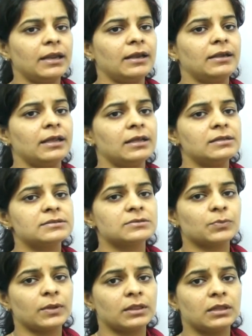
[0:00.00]
it deals
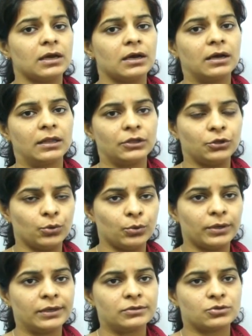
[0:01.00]
with the
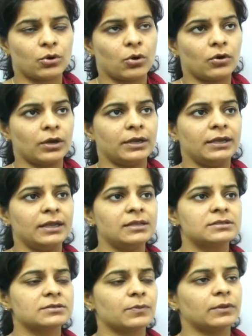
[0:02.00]
units, or it
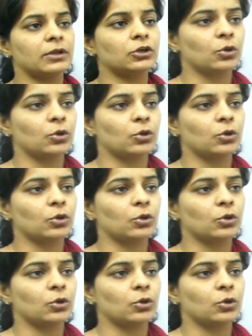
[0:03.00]
deals with the